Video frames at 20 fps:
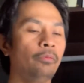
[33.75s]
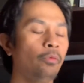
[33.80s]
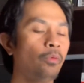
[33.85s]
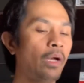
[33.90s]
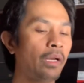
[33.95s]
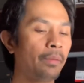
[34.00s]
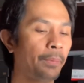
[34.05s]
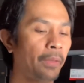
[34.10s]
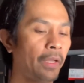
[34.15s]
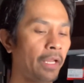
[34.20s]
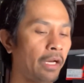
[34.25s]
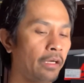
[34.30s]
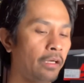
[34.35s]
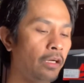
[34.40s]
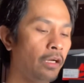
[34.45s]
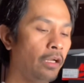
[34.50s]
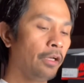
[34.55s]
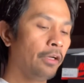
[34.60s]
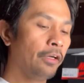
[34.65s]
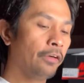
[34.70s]
one pair
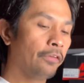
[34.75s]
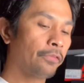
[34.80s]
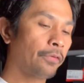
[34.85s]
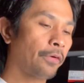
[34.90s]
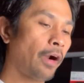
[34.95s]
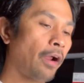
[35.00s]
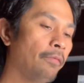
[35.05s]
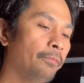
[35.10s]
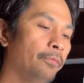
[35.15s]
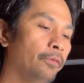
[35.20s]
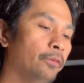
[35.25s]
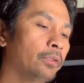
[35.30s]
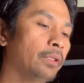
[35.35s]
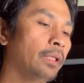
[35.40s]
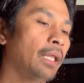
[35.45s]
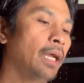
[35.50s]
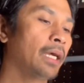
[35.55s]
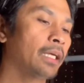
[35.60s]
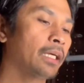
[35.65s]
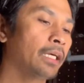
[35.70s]
from Foot
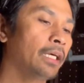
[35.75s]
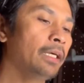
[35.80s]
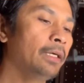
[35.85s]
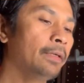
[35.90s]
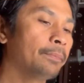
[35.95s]
Locker,